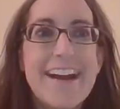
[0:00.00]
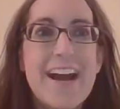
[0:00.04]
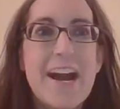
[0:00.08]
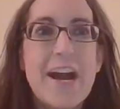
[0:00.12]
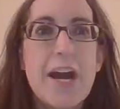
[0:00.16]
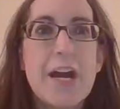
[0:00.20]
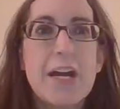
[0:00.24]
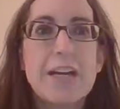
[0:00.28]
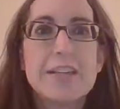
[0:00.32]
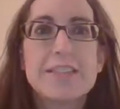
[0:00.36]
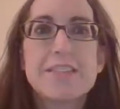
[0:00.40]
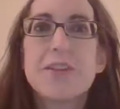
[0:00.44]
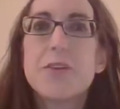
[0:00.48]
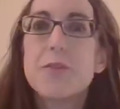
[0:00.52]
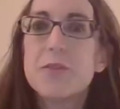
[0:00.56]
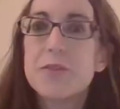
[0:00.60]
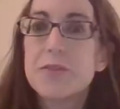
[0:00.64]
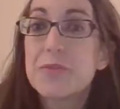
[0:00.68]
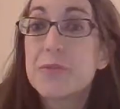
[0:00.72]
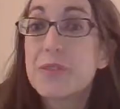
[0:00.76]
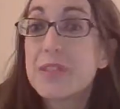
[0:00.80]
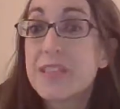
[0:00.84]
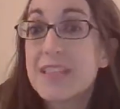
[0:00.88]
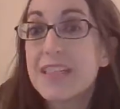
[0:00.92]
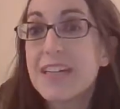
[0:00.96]
So I
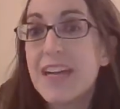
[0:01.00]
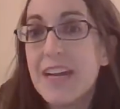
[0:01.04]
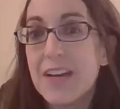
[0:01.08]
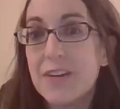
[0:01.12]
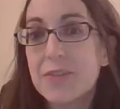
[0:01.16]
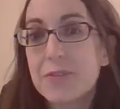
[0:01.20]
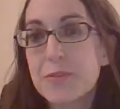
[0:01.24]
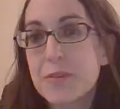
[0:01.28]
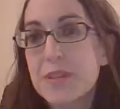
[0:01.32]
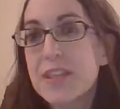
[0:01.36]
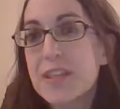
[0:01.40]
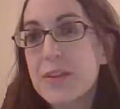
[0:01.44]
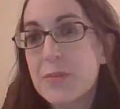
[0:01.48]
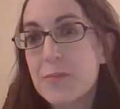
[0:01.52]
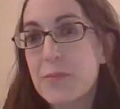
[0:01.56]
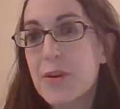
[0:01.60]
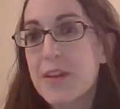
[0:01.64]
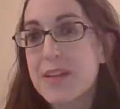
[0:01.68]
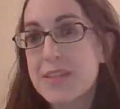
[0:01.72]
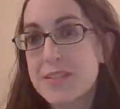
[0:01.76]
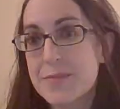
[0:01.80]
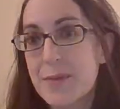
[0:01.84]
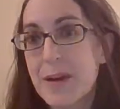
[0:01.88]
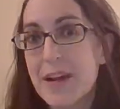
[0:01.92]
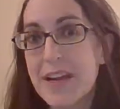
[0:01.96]
was really
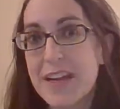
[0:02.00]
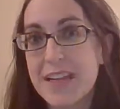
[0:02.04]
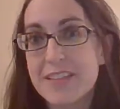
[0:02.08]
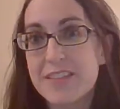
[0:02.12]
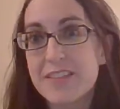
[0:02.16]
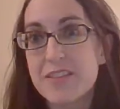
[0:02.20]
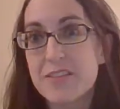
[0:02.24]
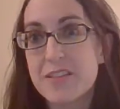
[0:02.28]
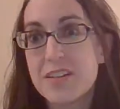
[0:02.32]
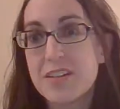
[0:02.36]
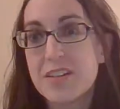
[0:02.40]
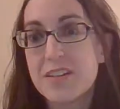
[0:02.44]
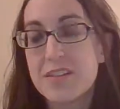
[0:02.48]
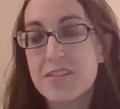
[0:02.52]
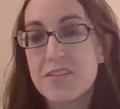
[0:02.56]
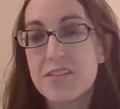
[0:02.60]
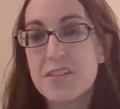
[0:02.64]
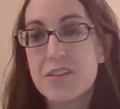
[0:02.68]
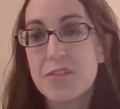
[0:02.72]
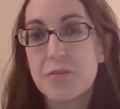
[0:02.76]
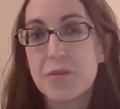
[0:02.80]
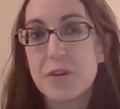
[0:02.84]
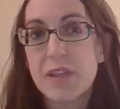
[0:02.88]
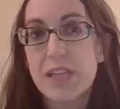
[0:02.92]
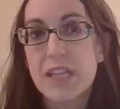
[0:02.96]
impressed by it. So you did
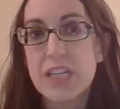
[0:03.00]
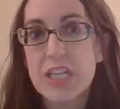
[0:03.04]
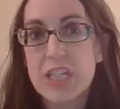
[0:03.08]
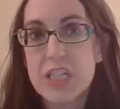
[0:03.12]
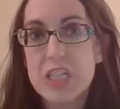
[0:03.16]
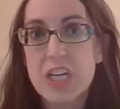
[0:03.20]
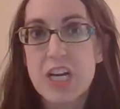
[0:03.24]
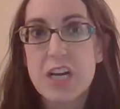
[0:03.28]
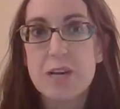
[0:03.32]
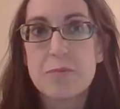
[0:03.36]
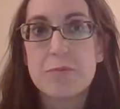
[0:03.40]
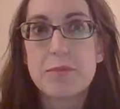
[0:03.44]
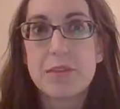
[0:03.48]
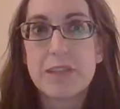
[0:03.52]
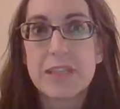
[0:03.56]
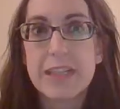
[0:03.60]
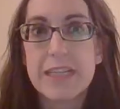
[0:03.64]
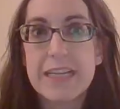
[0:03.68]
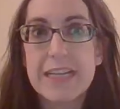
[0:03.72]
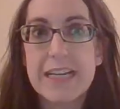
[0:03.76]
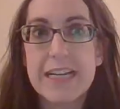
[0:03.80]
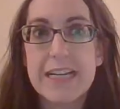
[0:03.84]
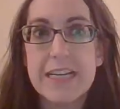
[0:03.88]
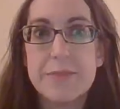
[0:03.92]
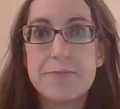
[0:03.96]
a really good job,
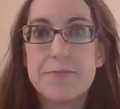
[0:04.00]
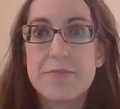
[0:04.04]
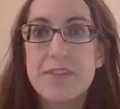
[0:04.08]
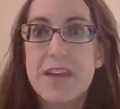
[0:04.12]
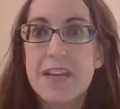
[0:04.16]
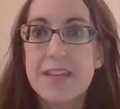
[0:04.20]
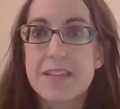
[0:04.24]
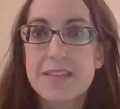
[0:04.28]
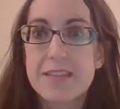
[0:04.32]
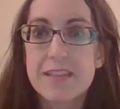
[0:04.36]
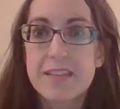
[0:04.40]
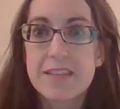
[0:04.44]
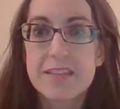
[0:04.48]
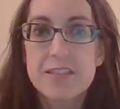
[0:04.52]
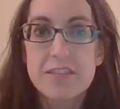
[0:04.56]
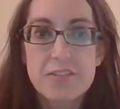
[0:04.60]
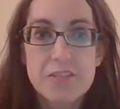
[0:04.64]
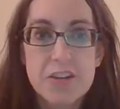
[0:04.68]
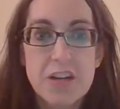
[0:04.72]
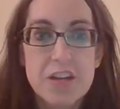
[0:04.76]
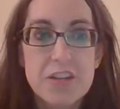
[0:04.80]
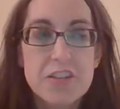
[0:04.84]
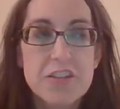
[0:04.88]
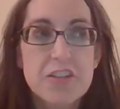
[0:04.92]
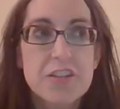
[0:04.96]
really nicely
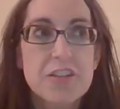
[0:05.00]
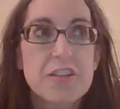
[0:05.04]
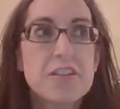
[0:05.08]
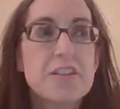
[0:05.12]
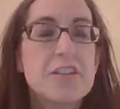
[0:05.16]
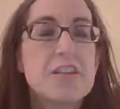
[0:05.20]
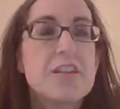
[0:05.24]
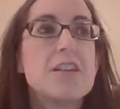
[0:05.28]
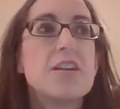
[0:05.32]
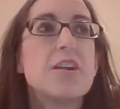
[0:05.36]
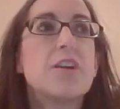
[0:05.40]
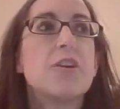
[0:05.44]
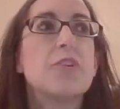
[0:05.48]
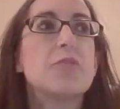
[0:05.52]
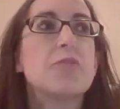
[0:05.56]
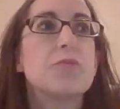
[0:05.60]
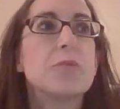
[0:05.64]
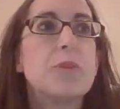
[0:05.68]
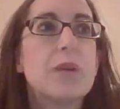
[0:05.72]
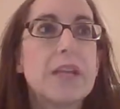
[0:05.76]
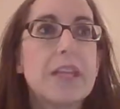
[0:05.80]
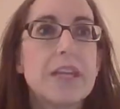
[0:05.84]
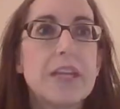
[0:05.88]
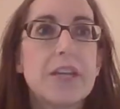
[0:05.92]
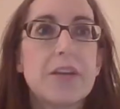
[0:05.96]
structured,
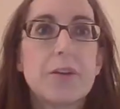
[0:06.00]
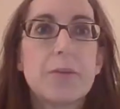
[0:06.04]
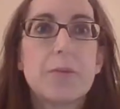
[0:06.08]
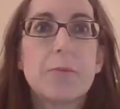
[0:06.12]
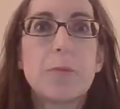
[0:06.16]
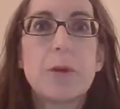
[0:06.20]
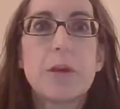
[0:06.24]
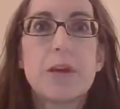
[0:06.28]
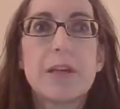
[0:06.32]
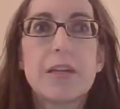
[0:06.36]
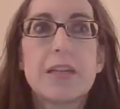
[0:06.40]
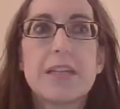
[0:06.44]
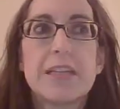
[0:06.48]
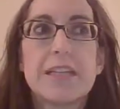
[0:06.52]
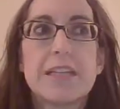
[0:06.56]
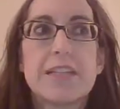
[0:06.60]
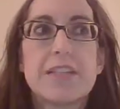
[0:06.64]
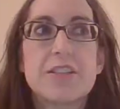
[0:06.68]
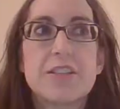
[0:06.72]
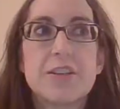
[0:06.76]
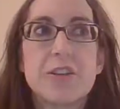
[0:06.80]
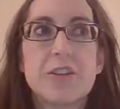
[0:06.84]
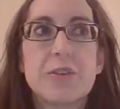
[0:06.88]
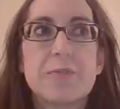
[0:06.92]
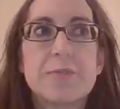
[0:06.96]
really good work
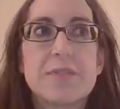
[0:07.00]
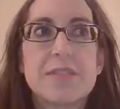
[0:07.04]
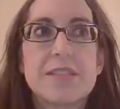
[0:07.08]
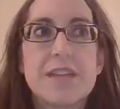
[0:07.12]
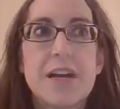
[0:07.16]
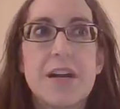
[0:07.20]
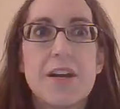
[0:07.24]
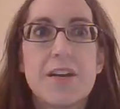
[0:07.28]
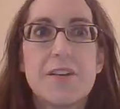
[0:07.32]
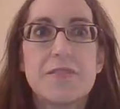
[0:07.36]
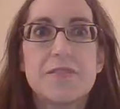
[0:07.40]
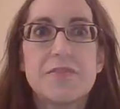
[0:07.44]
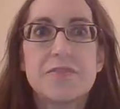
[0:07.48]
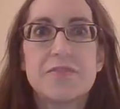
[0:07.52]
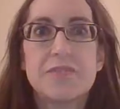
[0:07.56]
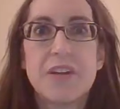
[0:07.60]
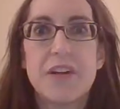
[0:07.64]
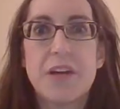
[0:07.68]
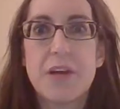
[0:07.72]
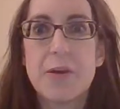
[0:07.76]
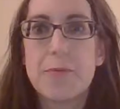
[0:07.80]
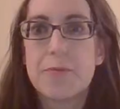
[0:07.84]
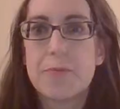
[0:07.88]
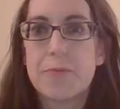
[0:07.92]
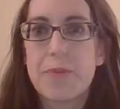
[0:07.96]
in terms of
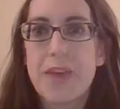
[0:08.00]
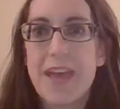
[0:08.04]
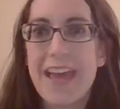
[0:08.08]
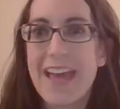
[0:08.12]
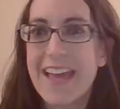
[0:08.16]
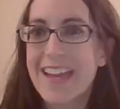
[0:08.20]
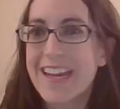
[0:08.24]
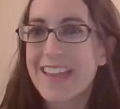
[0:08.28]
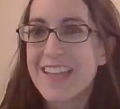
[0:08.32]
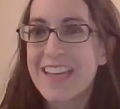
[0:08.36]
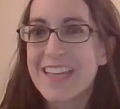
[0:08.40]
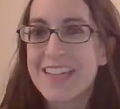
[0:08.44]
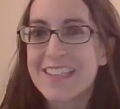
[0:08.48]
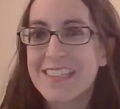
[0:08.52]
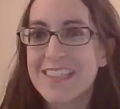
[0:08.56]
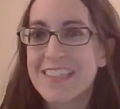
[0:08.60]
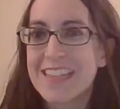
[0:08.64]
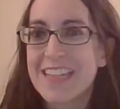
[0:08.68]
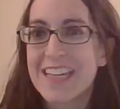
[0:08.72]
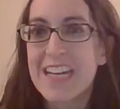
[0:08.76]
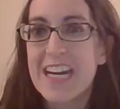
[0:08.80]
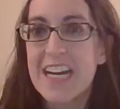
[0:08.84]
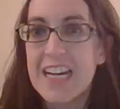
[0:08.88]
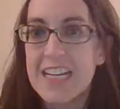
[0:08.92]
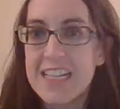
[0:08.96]

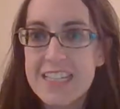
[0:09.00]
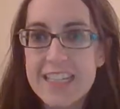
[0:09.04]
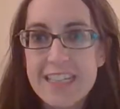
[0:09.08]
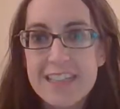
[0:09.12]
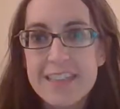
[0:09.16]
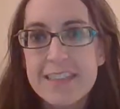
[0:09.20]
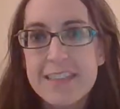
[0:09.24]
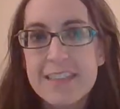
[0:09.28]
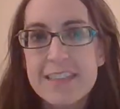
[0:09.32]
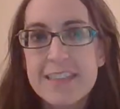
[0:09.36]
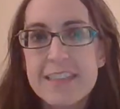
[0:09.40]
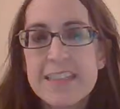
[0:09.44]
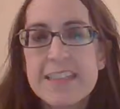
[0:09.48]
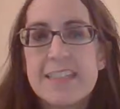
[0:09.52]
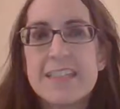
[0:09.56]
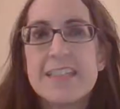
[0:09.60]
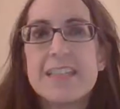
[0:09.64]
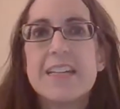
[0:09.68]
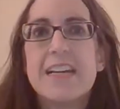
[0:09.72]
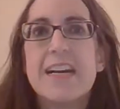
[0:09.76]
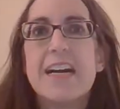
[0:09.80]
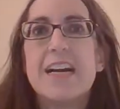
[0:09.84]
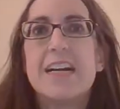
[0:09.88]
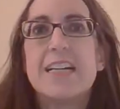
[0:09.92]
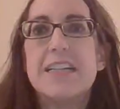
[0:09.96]
analyzing the content.
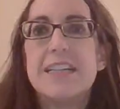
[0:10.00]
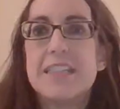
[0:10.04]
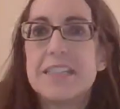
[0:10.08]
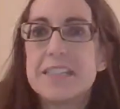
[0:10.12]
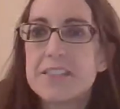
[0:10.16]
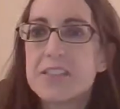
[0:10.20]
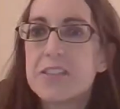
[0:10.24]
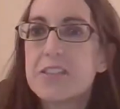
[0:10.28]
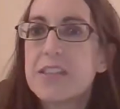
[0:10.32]
So